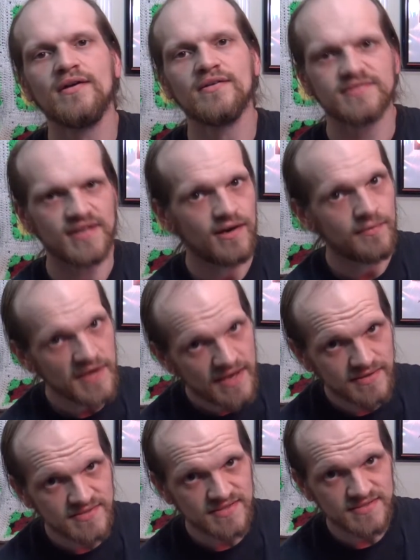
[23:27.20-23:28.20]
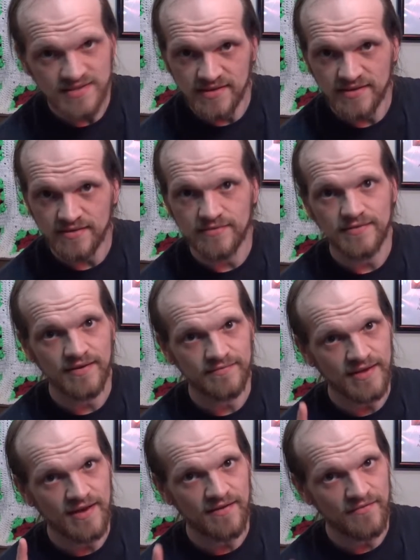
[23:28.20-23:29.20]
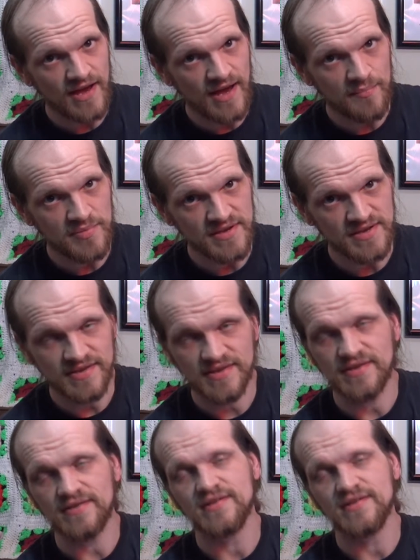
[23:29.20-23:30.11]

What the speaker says: Tom Hanks is in it, you have to have a happy ending.